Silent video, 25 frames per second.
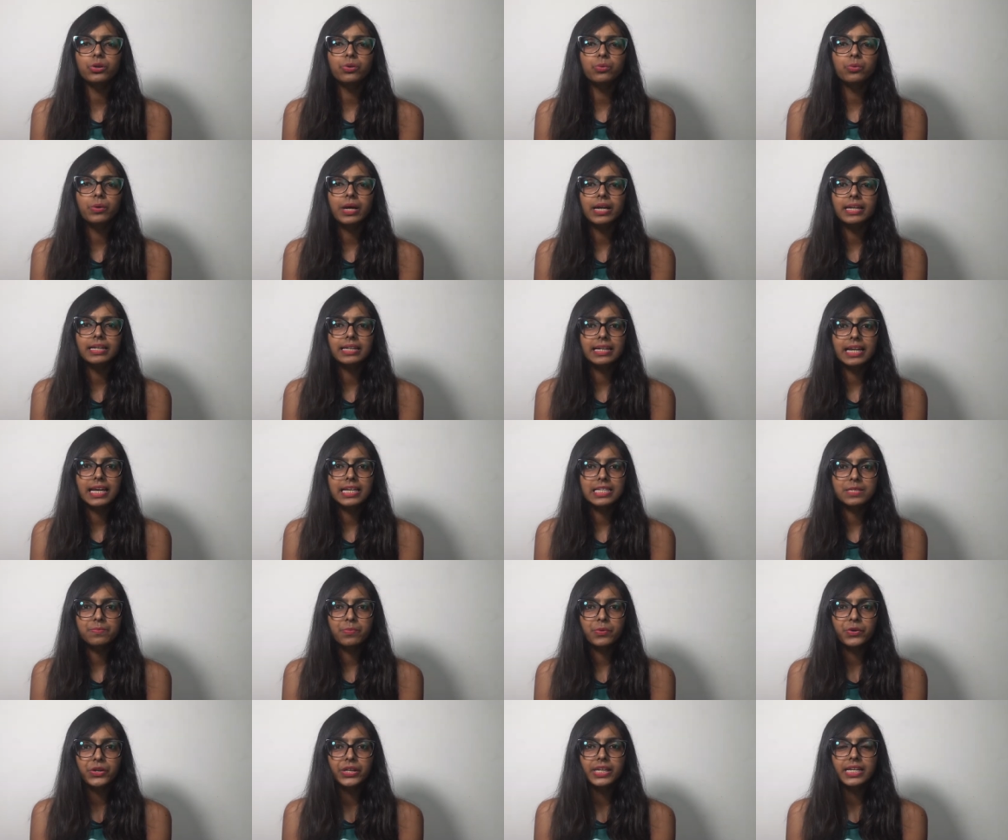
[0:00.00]
to get
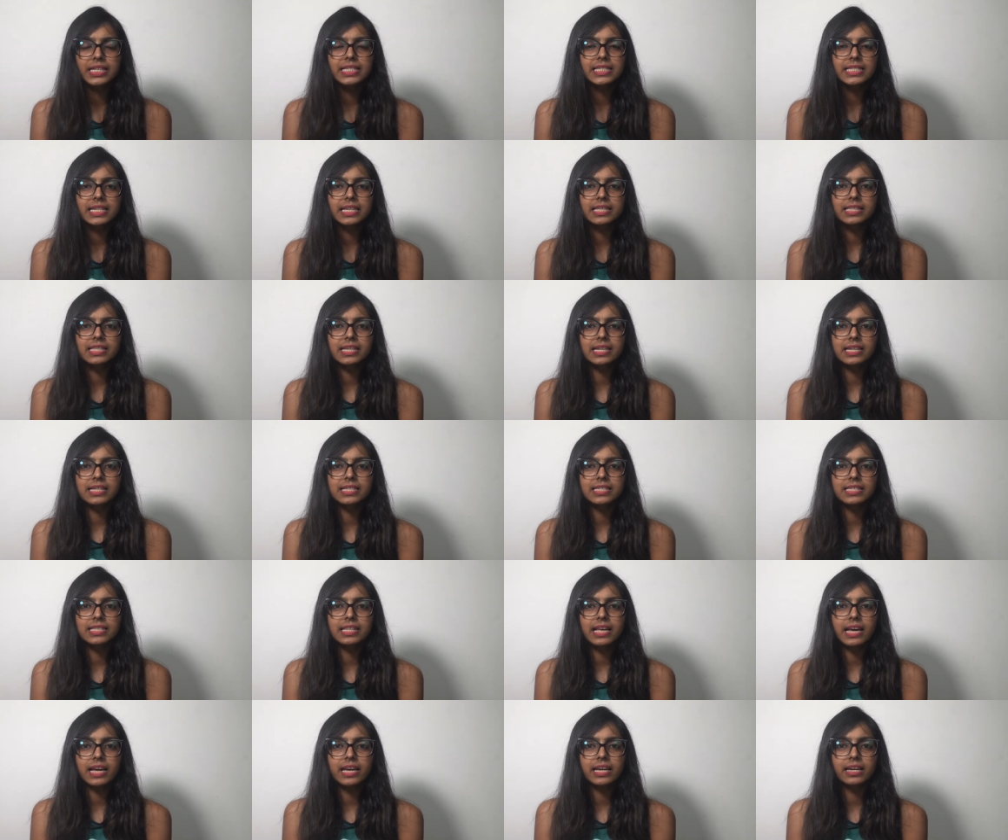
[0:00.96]
desperate and say things
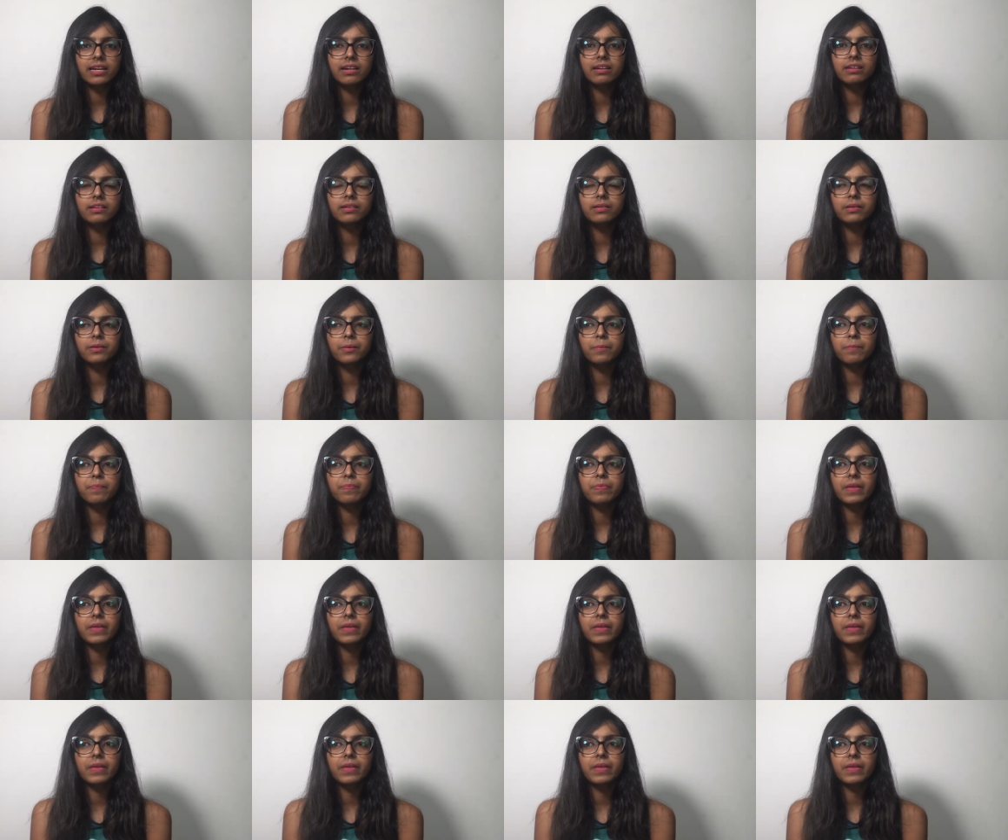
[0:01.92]
like, uh,